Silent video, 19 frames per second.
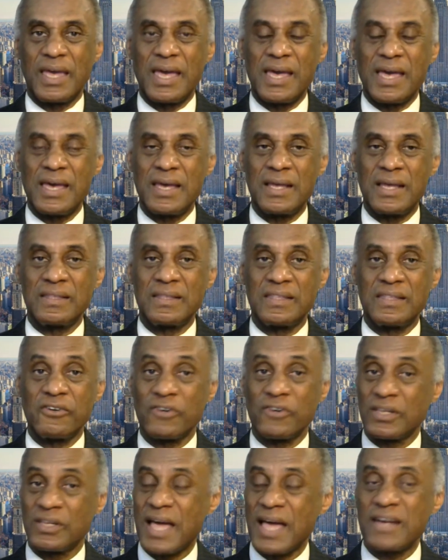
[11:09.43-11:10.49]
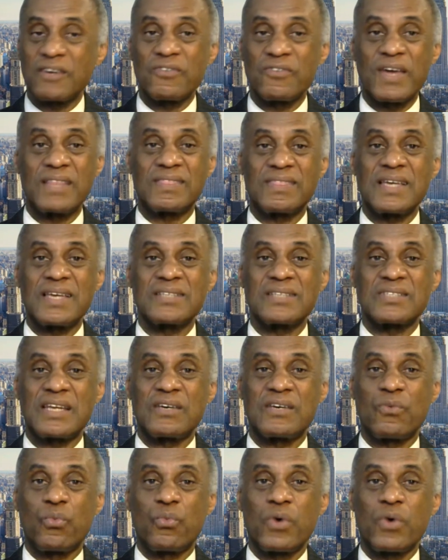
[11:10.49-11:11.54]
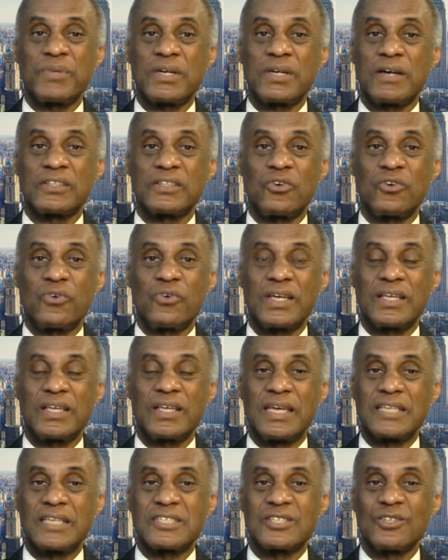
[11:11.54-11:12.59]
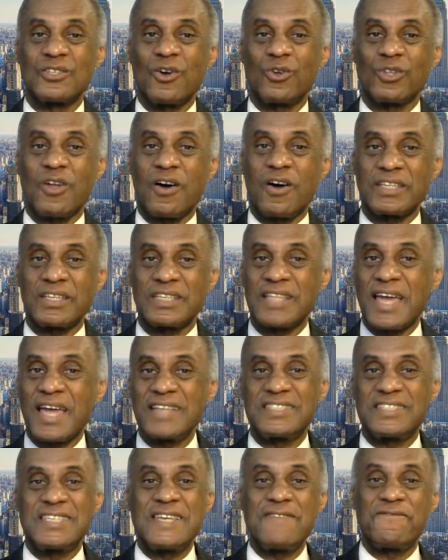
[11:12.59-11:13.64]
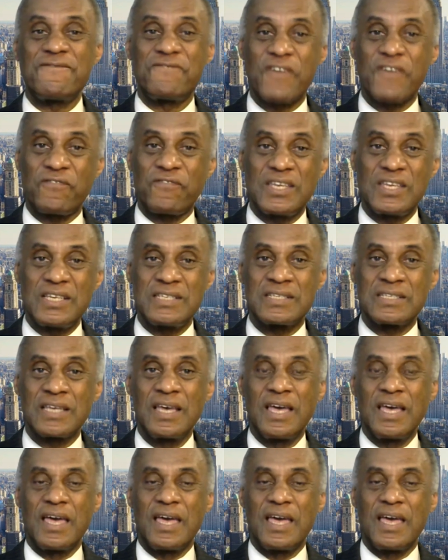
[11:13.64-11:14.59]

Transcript: And there are a lot of great things that women are doing. It's no longer the 1950s.